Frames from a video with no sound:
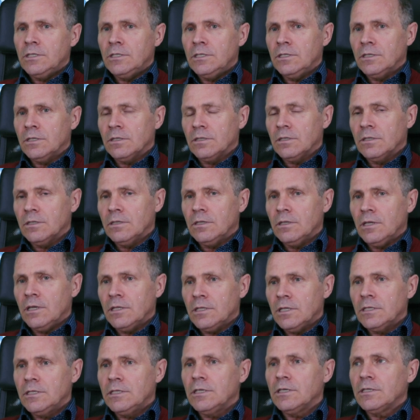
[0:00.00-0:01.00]
this
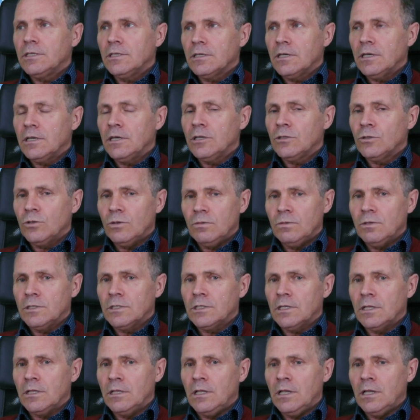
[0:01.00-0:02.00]
vehicle is being
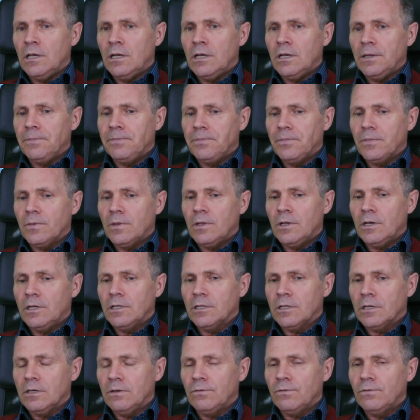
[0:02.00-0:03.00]
prepared for the
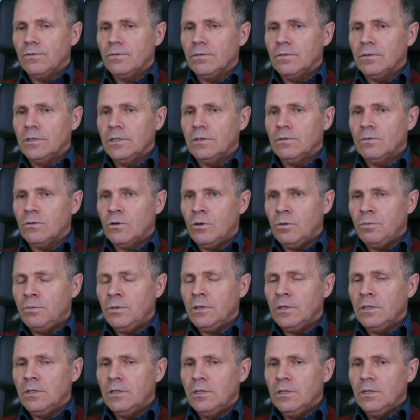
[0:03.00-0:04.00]
European markets.
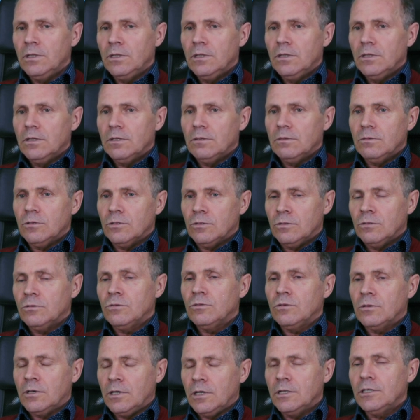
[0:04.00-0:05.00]
Of
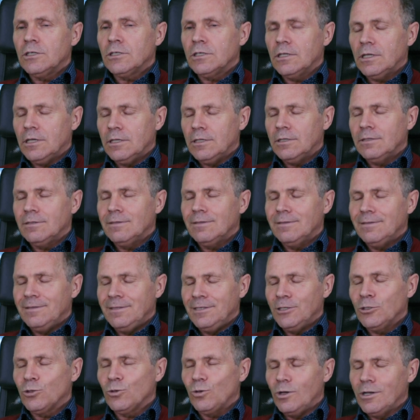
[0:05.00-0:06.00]
course, though, not
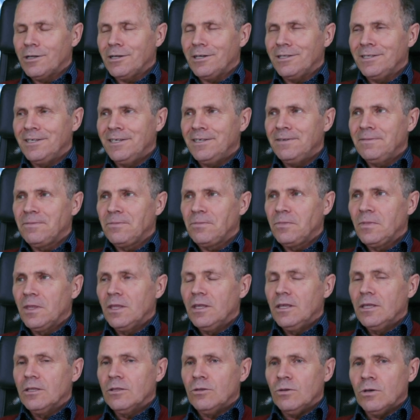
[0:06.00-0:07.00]
only. But
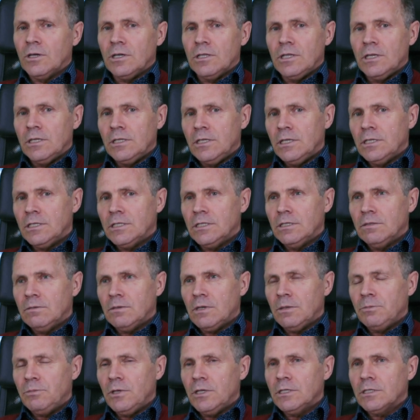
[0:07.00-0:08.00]
when there is a
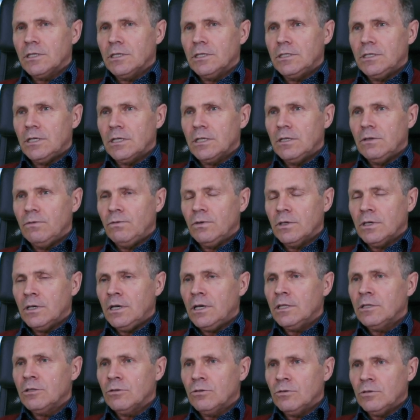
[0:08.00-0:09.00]
European certificate,
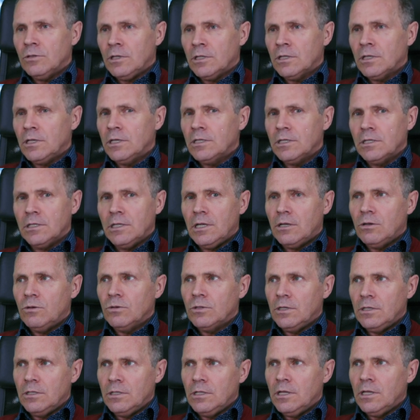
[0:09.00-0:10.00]
the roads are
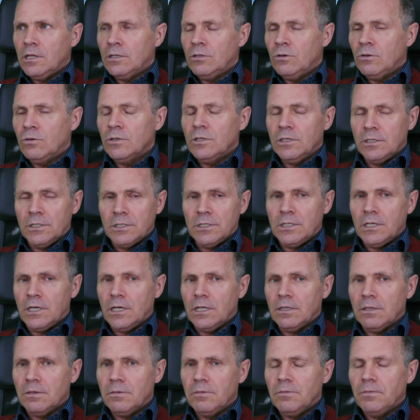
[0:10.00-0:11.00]
open to other
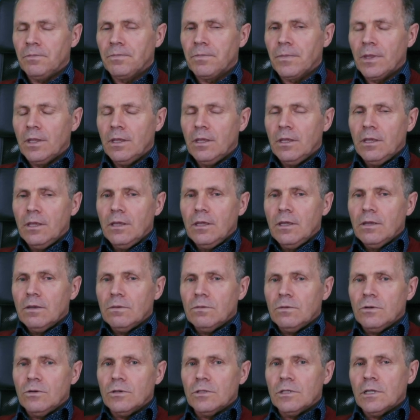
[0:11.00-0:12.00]
countries too.
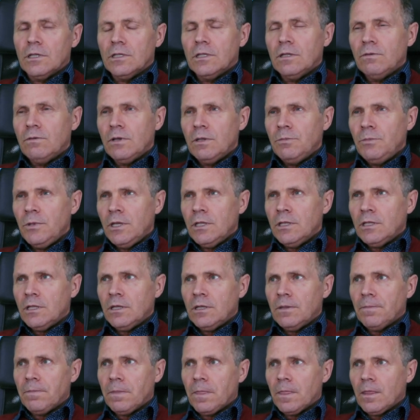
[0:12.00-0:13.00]
Here at the
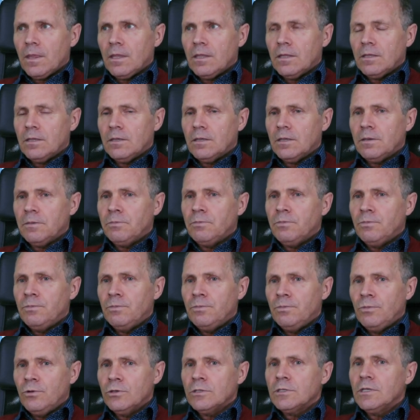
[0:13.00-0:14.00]
same time, right
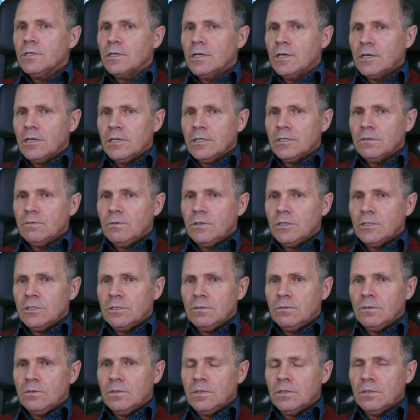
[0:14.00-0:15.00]
after your
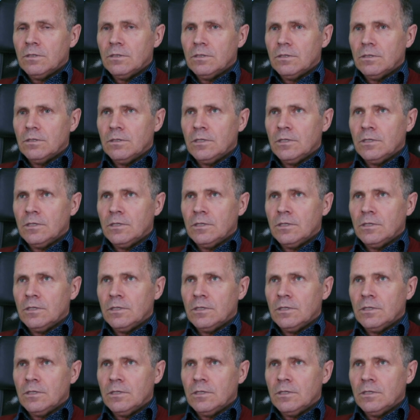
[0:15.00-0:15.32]
departure,